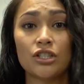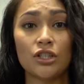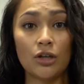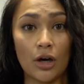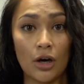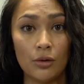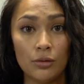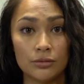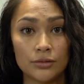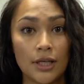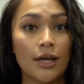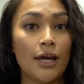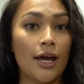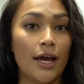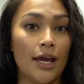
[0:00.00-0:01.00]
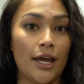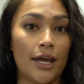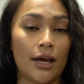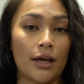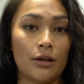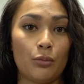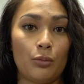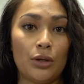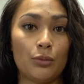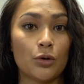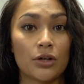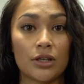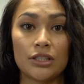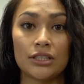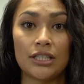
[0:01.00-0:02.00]
to go, and we
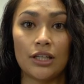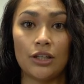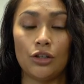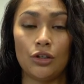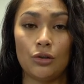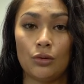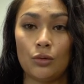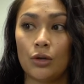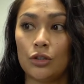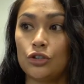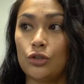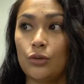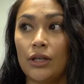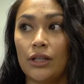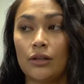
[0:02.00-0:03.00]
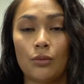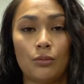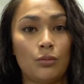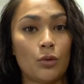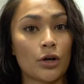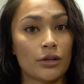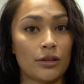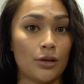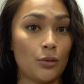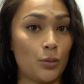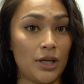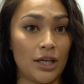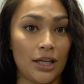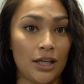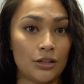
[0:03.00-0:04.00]
will continue doing the work that
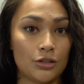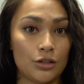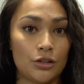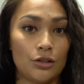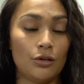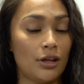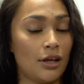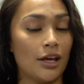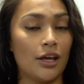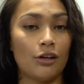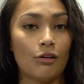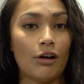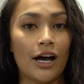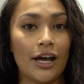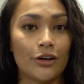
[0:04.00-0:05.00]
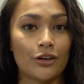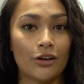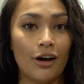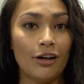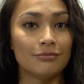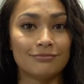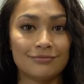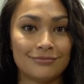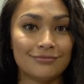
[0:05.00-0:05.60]
we need to do to get you hired on.